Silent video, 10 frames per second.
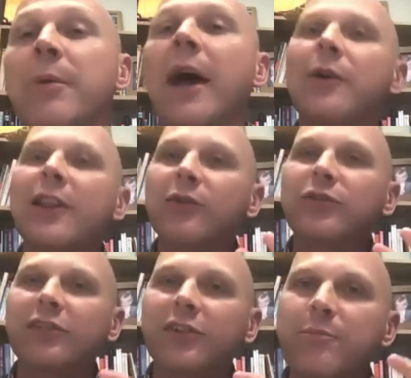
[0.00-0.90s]
But anyway, there
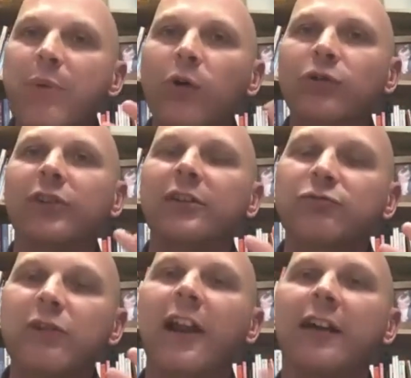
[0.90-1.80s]
was this compulsion,
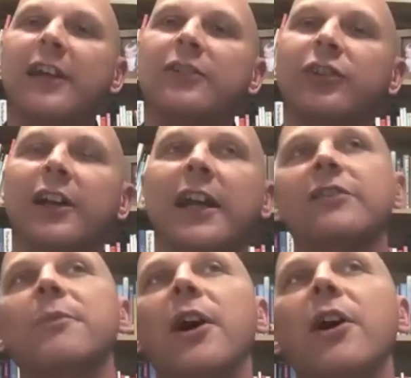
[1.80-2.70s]
this realization, I
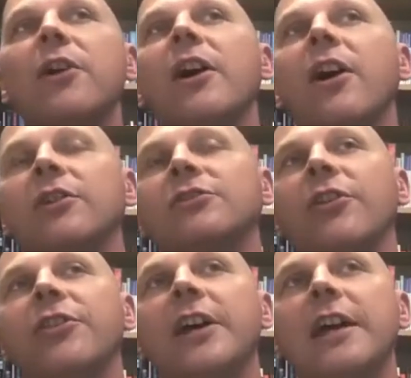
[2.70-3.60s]
guess, in my own heart,
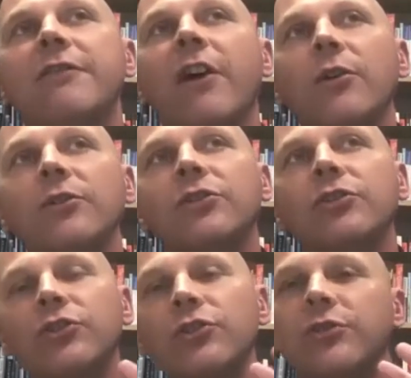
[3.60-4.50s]
Joth, that if I was
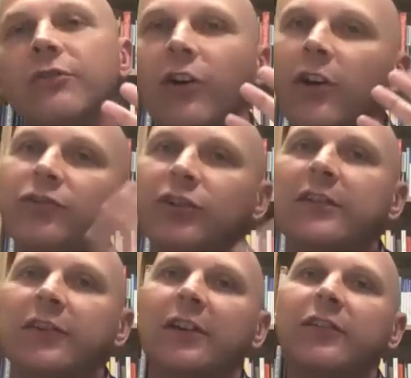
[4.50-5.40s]
to choose to follow
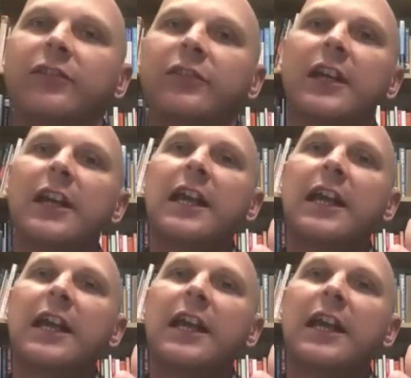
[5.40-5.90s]
Jesus,